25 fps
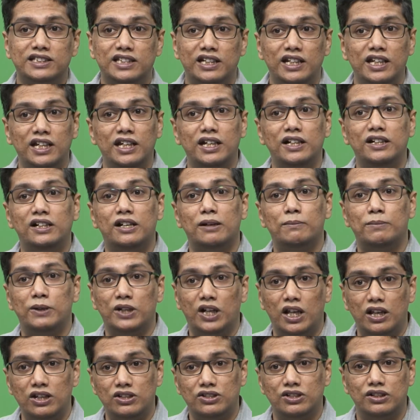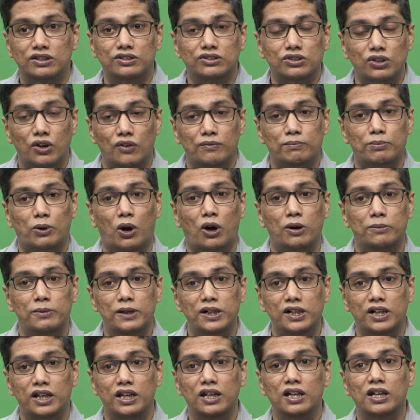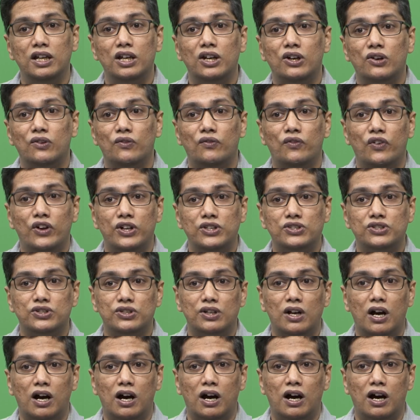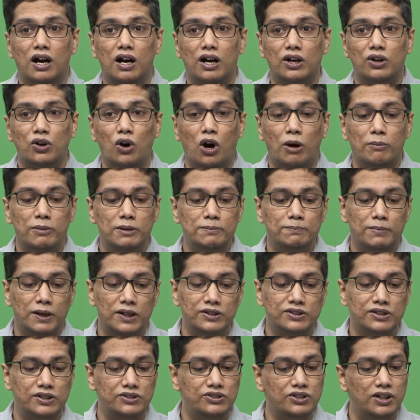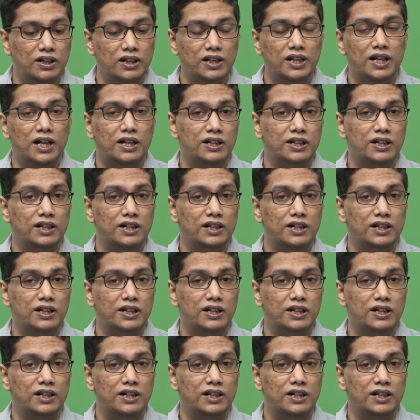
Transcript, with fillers: three interpretations of probability which uh, a common person generally